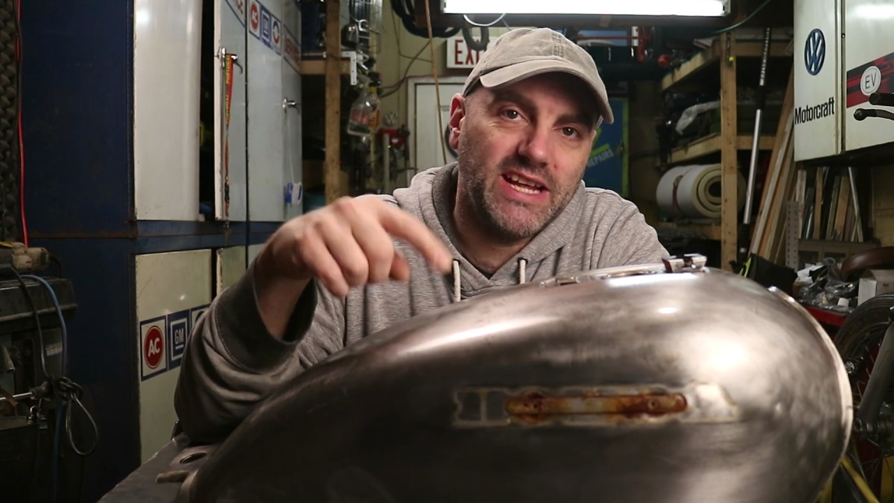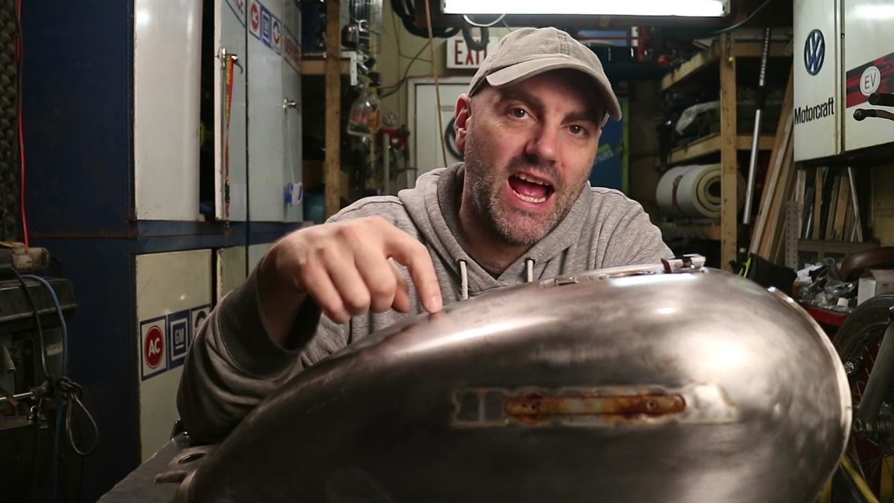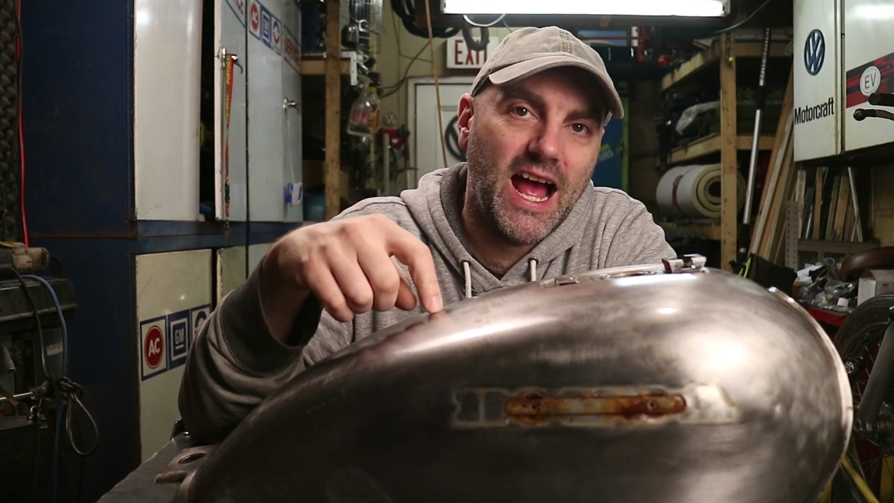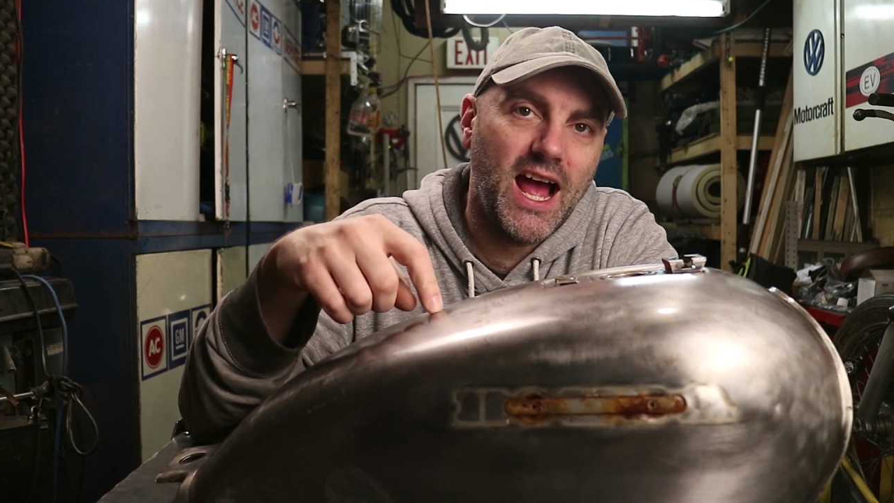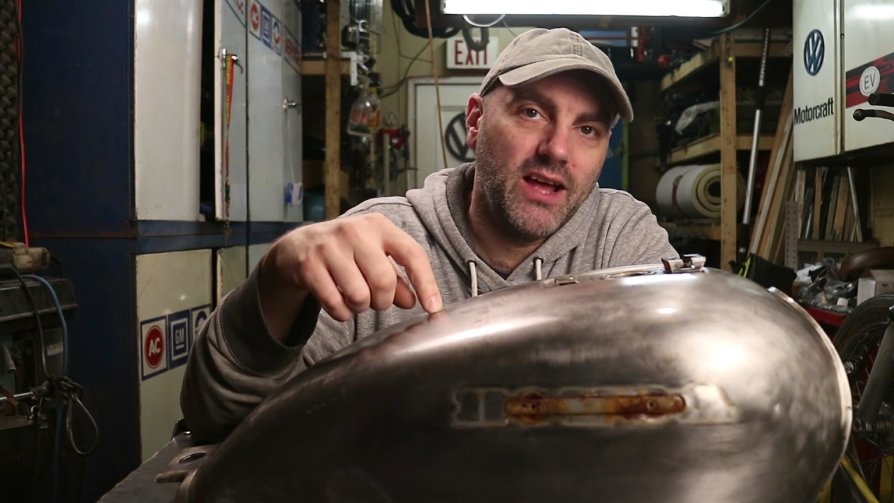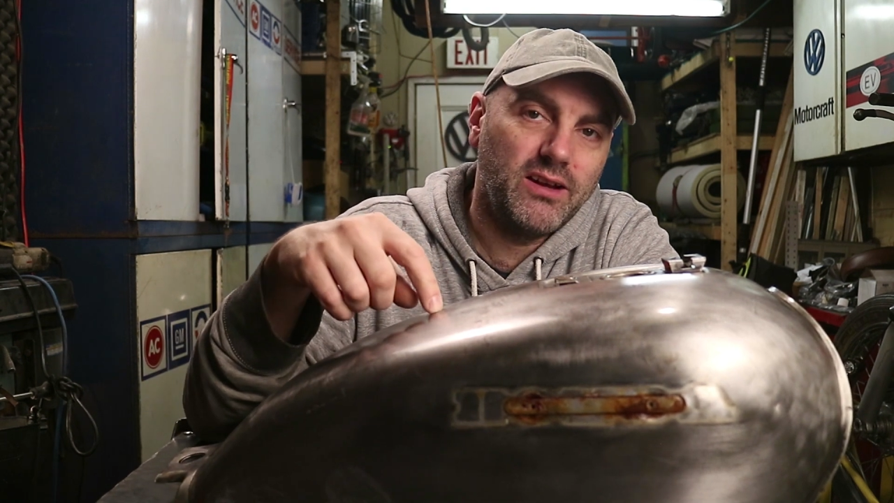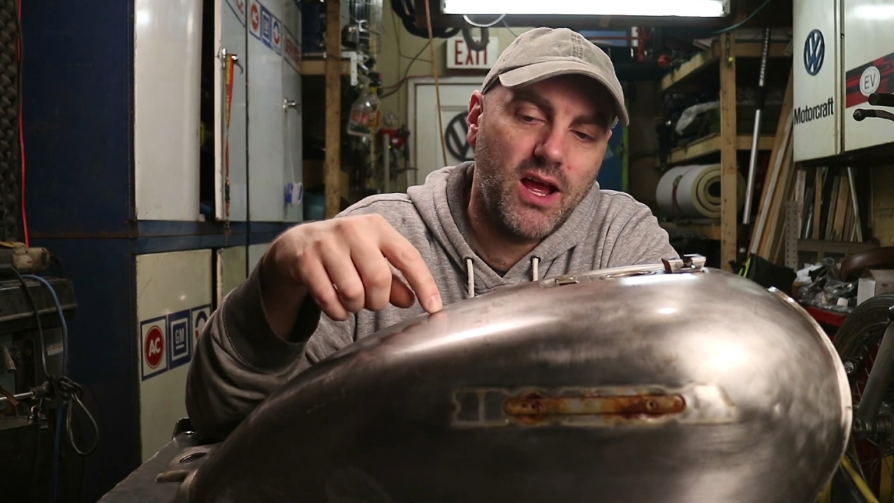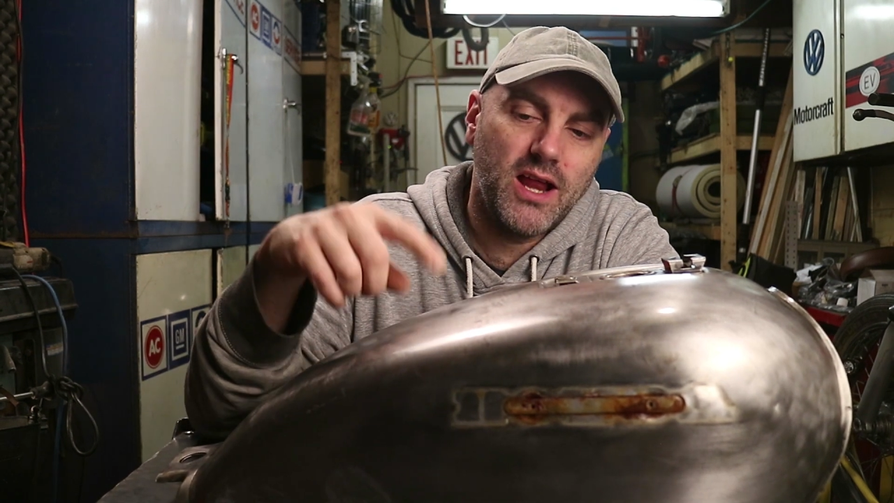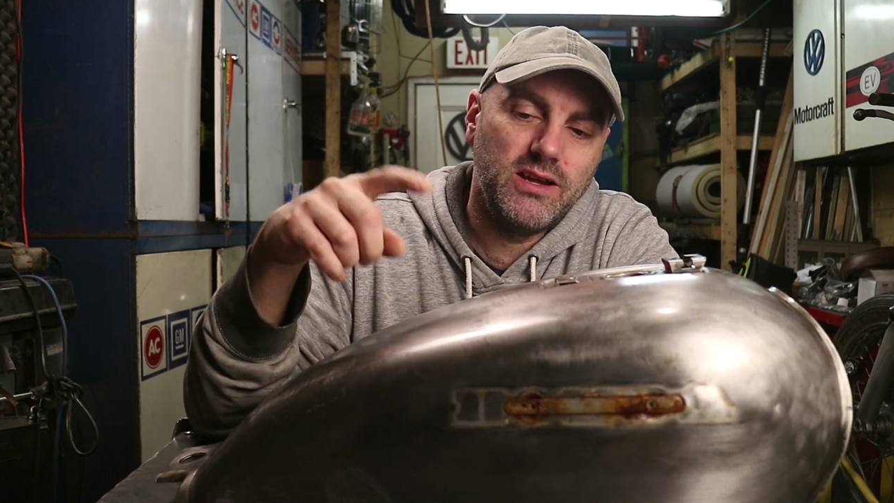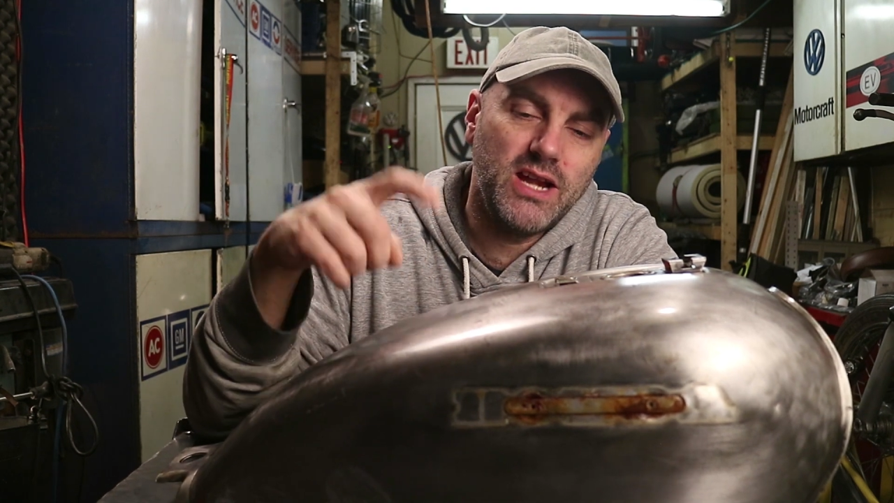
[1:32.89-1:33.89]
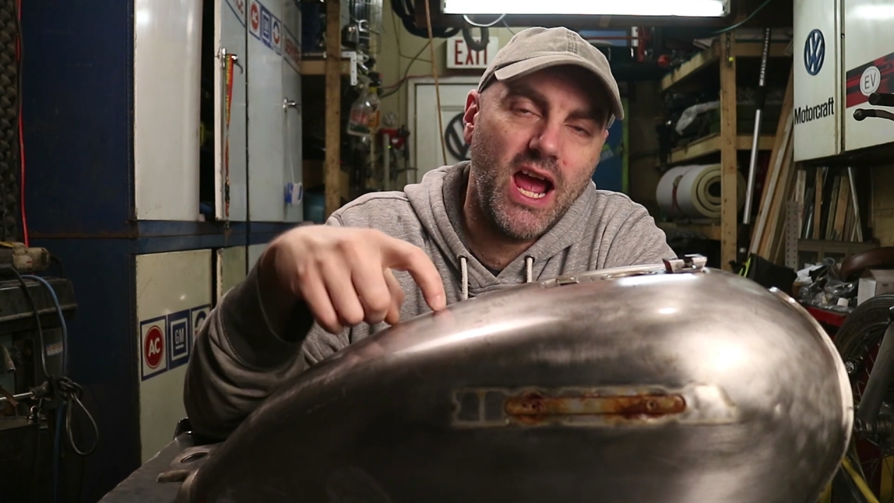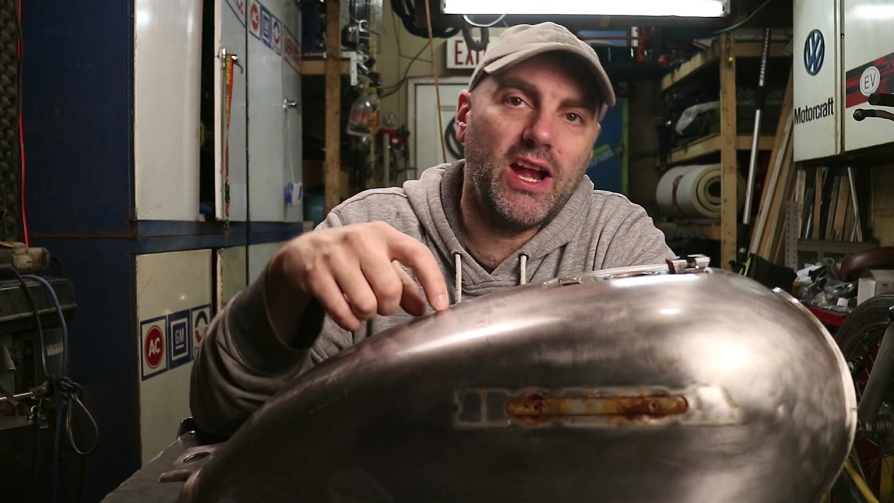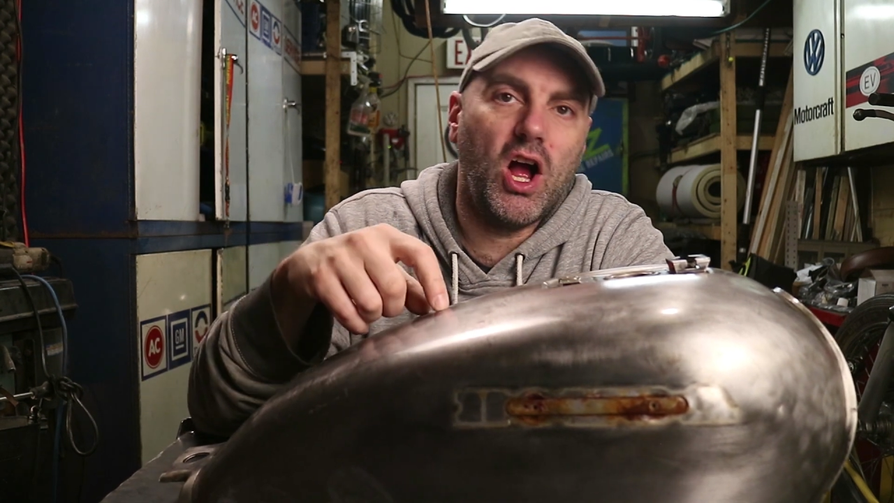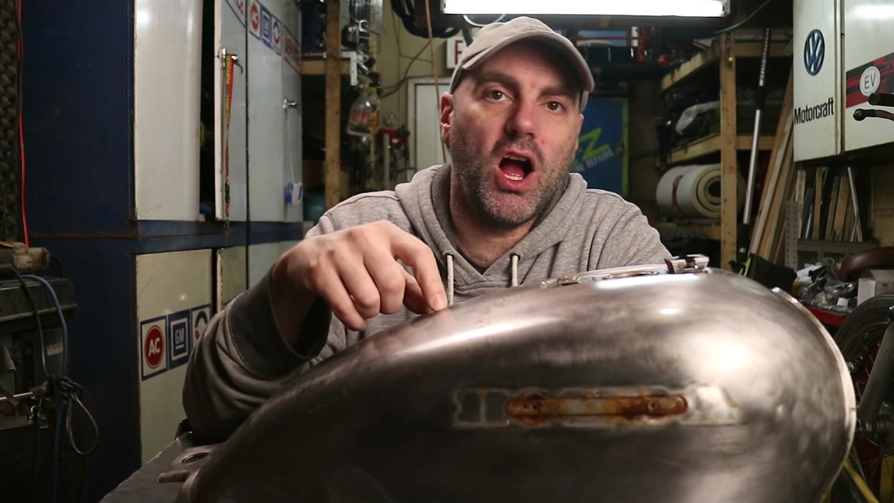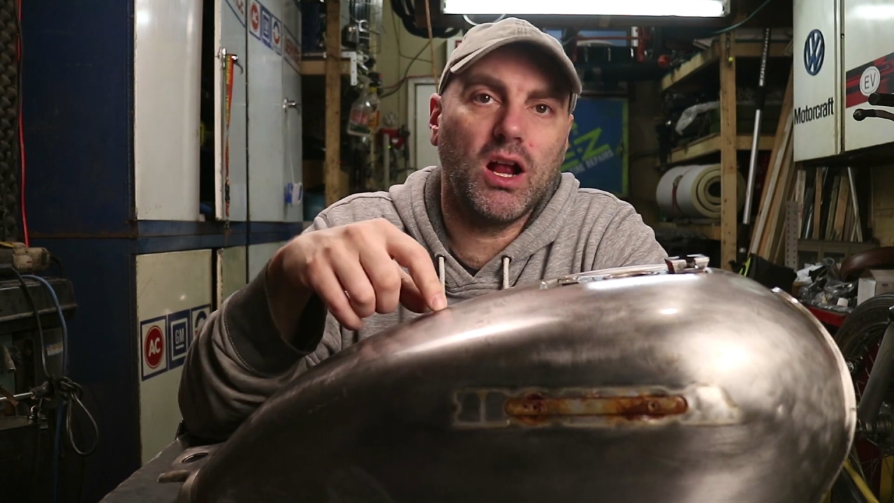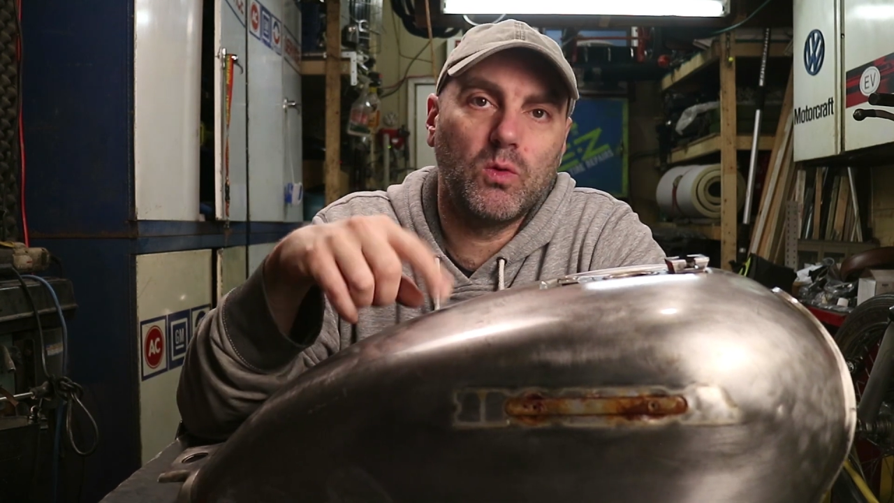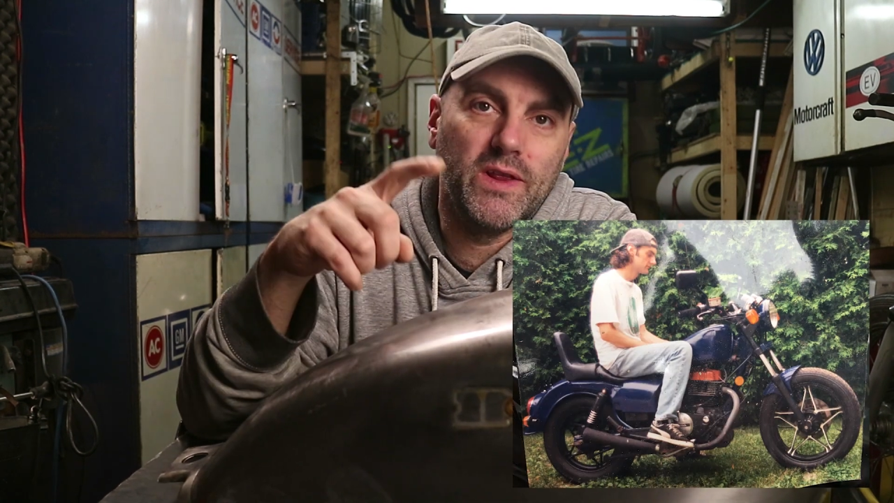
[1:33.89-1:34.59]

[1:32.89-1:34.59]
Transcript: had a Nighthawk